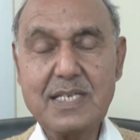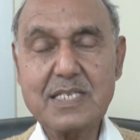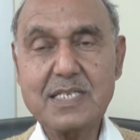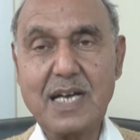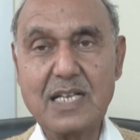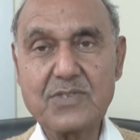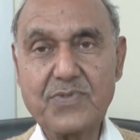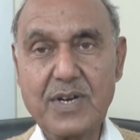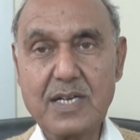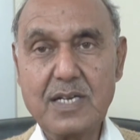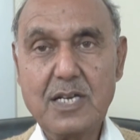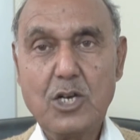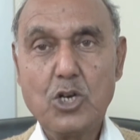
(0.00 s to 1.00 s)
is
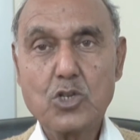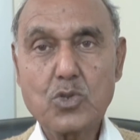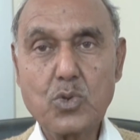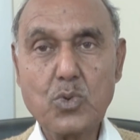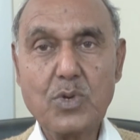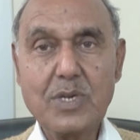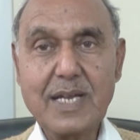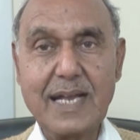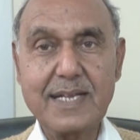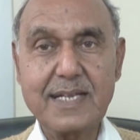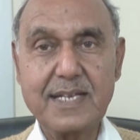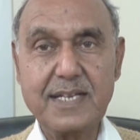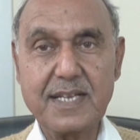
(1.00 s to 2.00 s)
transferred through
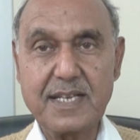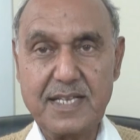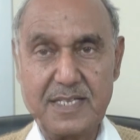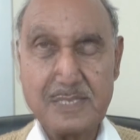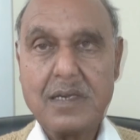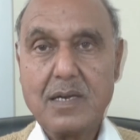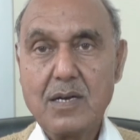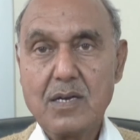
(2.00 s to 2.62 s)
90 degrees.